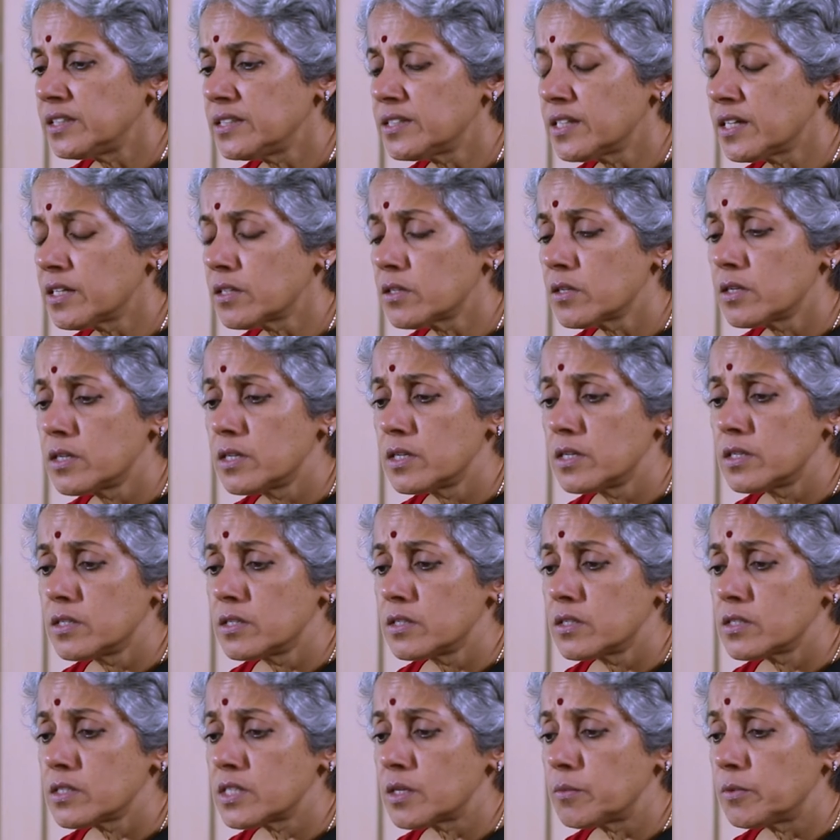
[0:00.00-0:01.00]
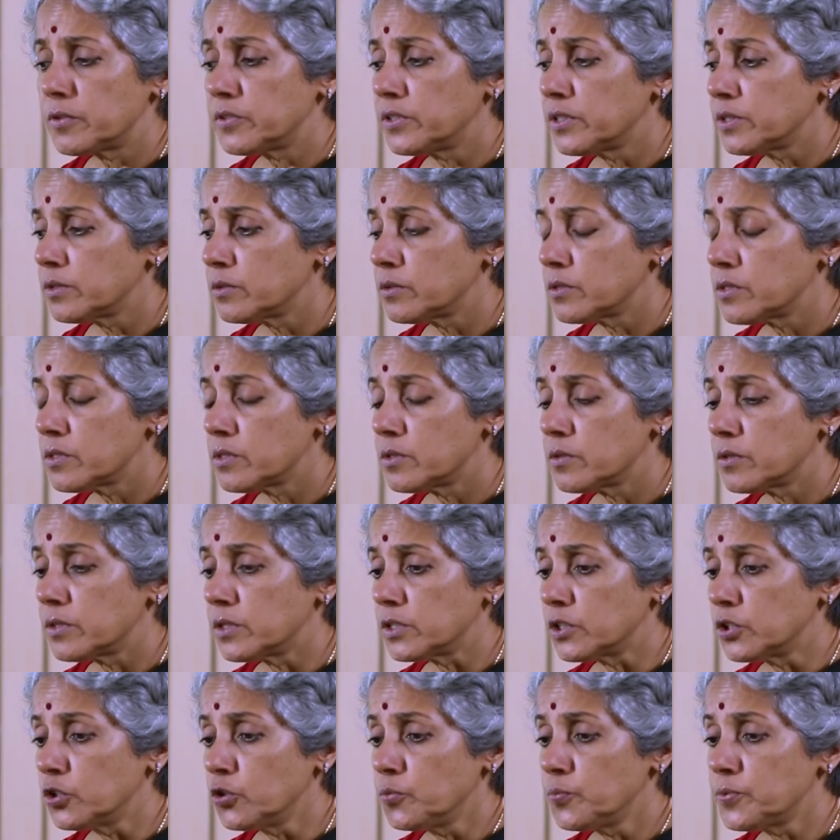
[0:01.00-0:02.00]
these are some of the
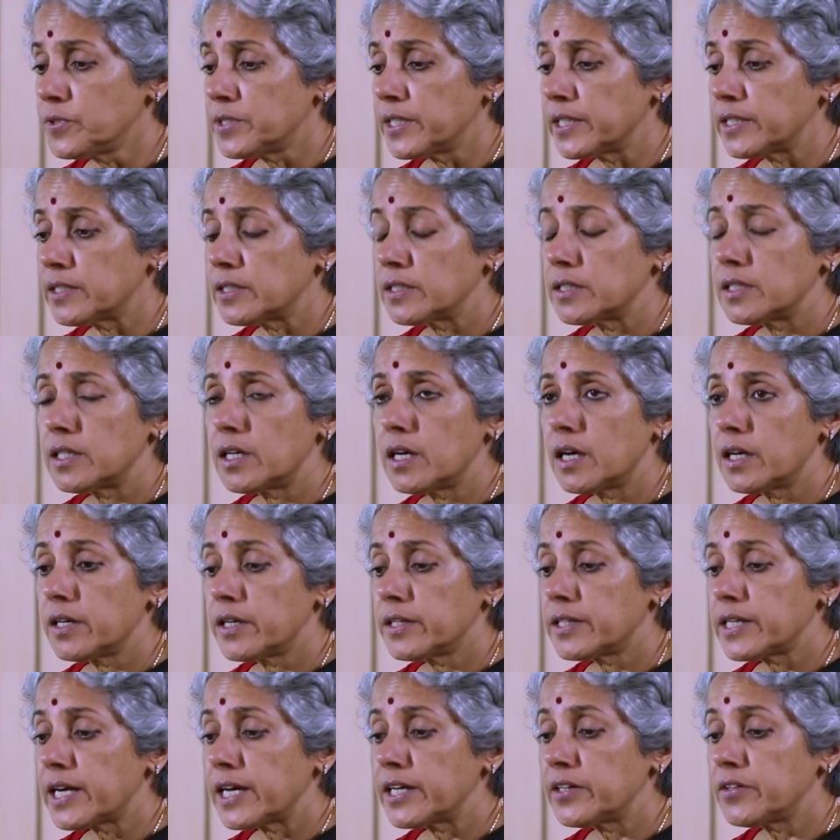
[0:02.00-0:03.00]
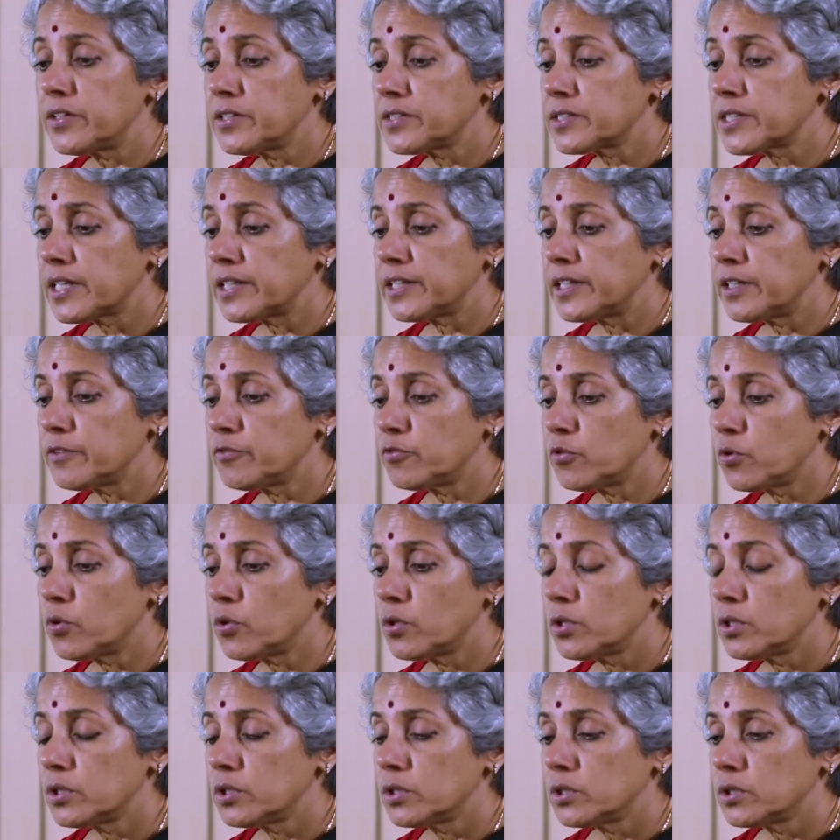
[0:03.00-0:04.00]
groups that are at high risk and
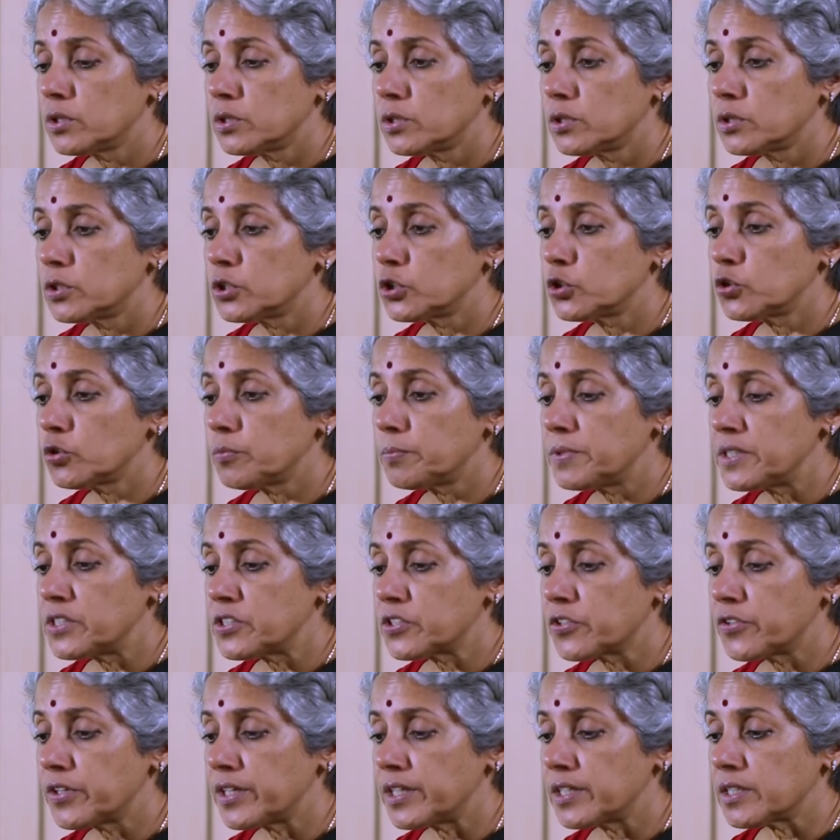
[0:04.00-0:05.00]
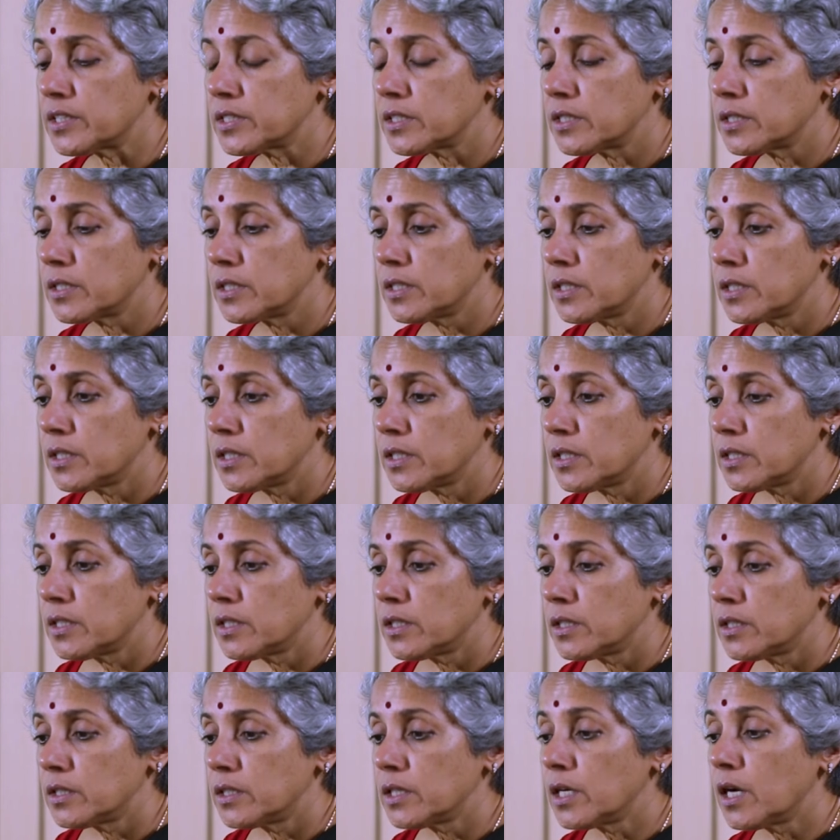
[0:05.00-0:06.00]
therefore should be screened.
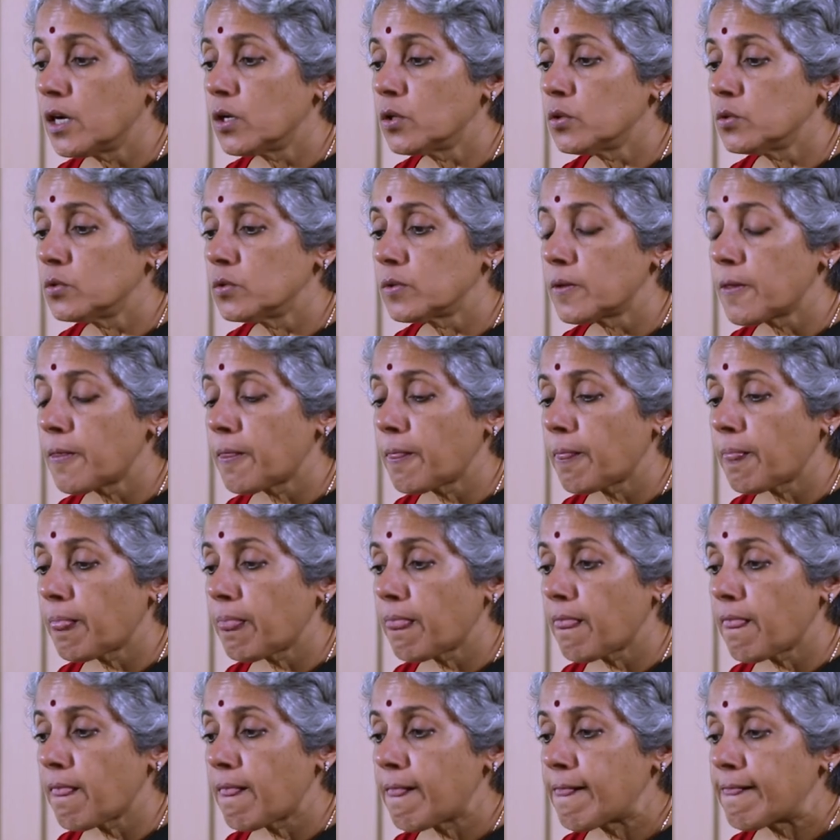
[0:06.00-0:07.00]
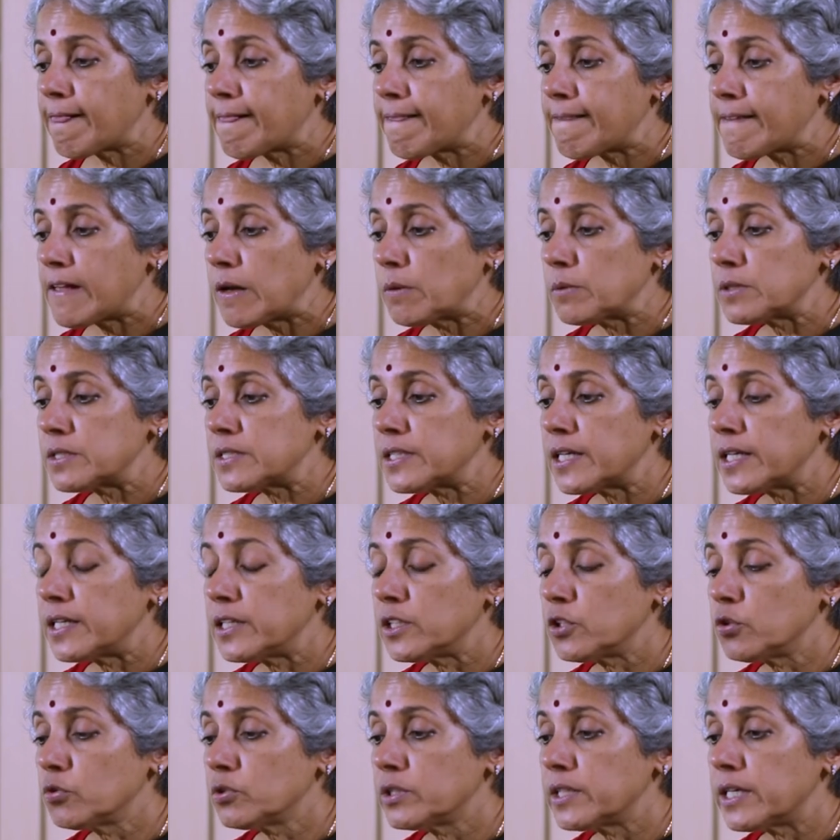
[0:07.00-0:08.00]
Now, I was
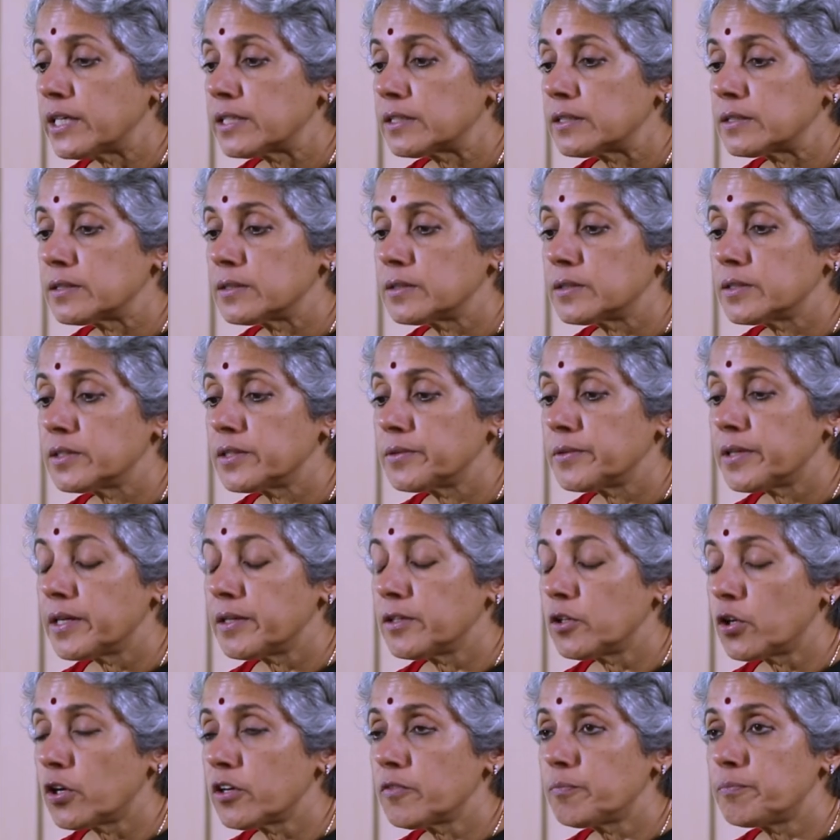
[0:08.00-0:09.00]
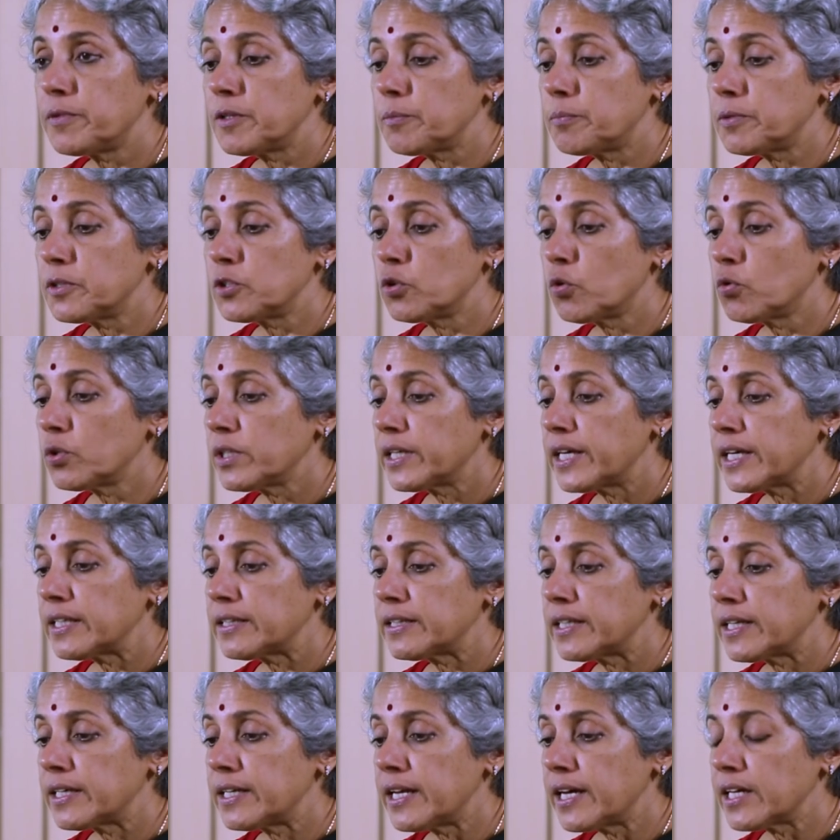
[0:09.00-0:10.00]
telling you that a lot of people don't
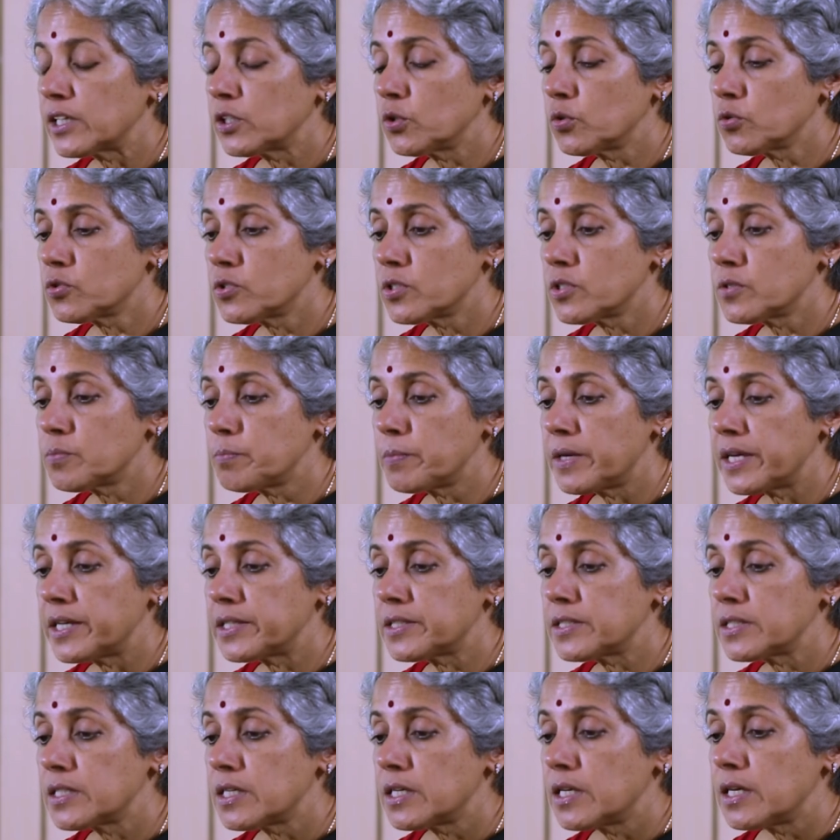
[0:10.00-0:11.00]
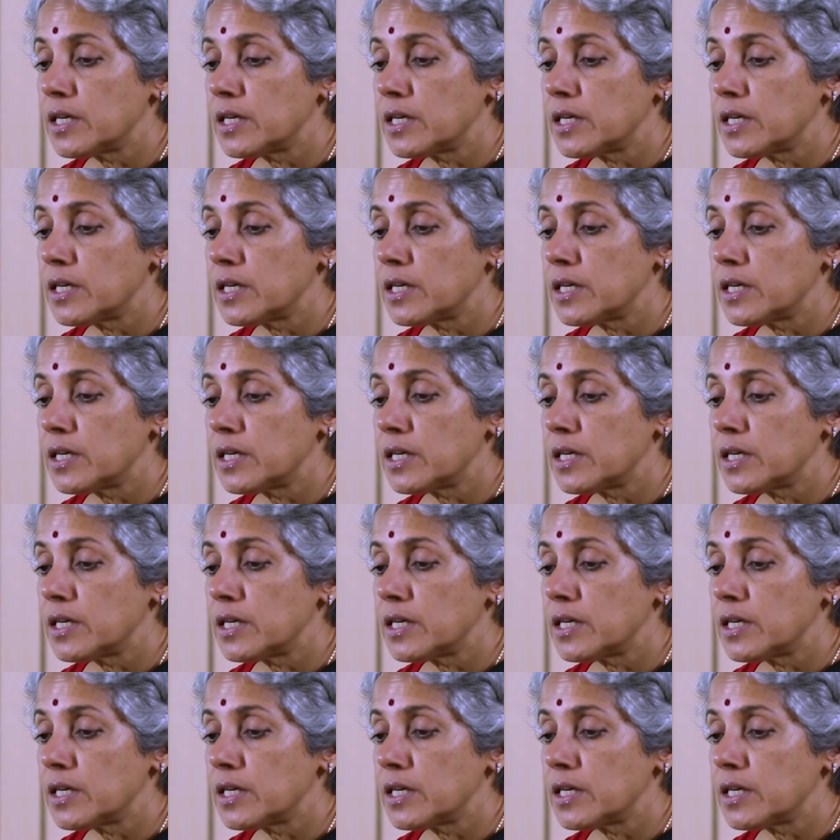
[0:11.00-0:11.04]
get their diagnosis made,